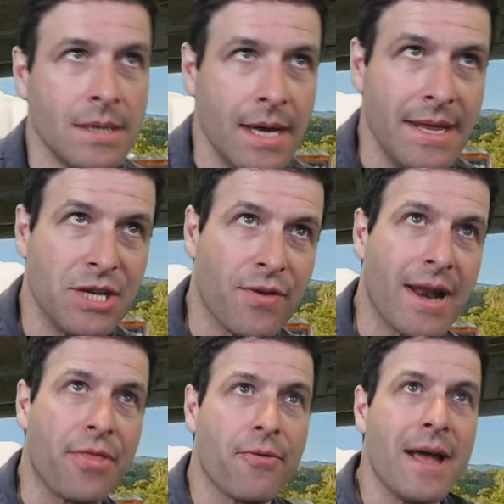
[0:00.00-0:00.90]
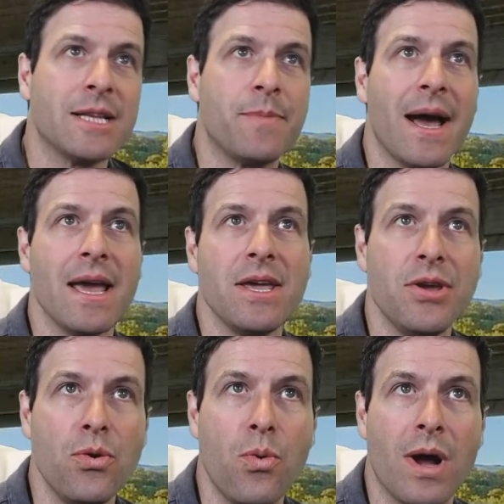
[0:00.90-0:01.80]
In these Reddit threads by
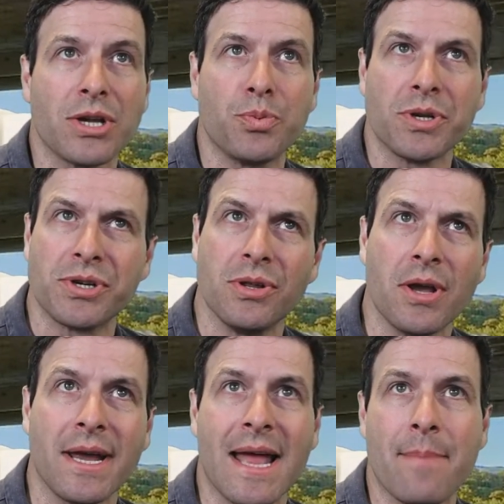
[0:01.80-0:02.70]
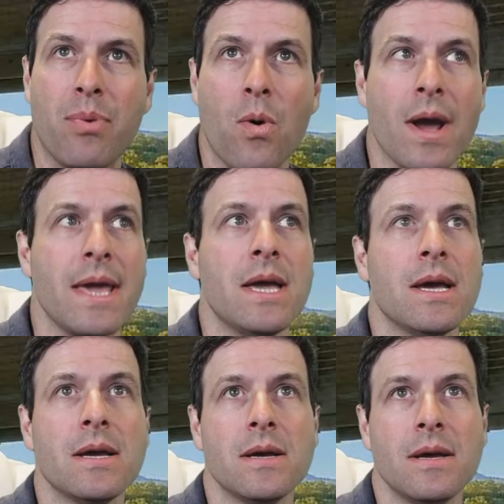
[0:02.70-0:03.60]
You Watch What You're Looking At Boy
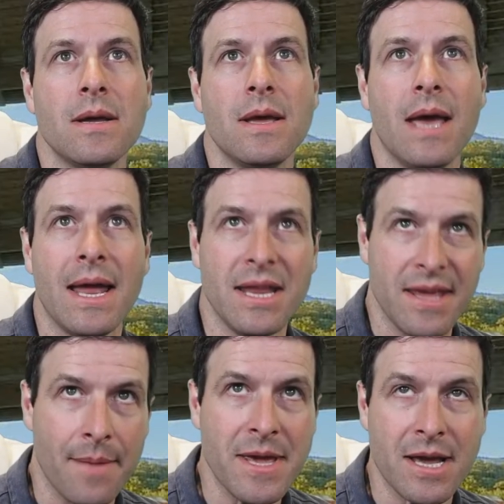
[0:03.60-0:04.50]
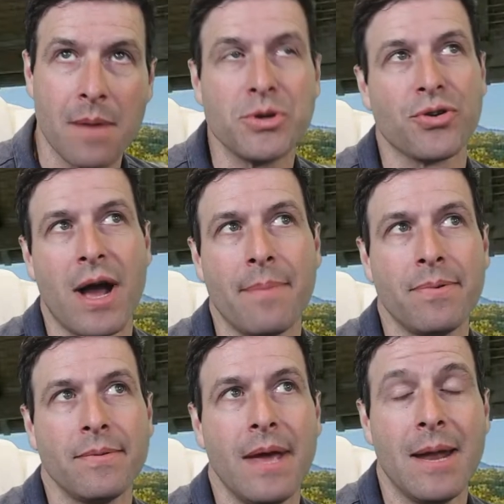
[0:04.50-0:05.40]
and Yummy Gumdrop
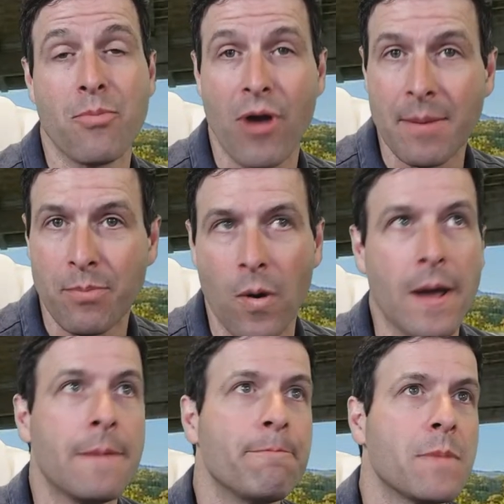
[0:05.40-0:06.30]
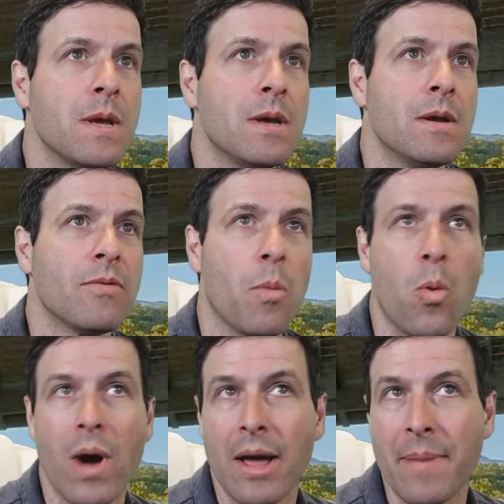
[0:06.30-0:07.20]
and Bread Boy. From a
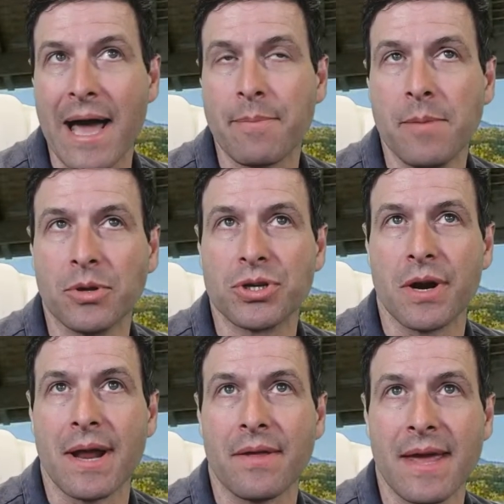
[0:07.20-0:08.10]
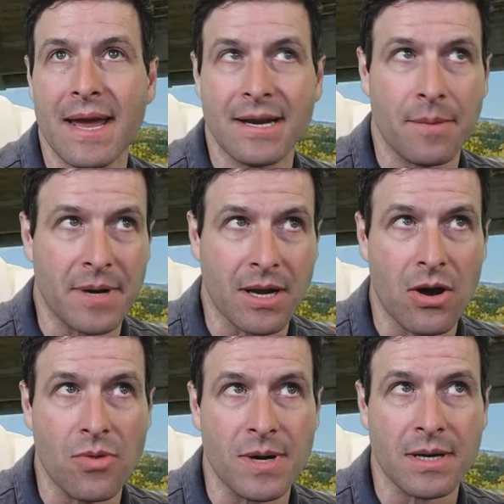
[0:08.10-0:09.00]
while back, people shared how they ended up in a
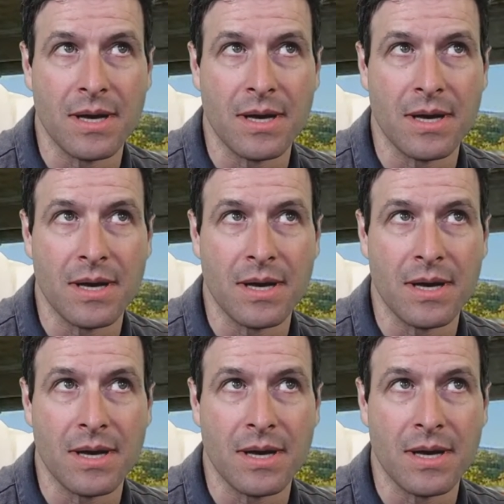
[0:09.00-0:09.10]
coma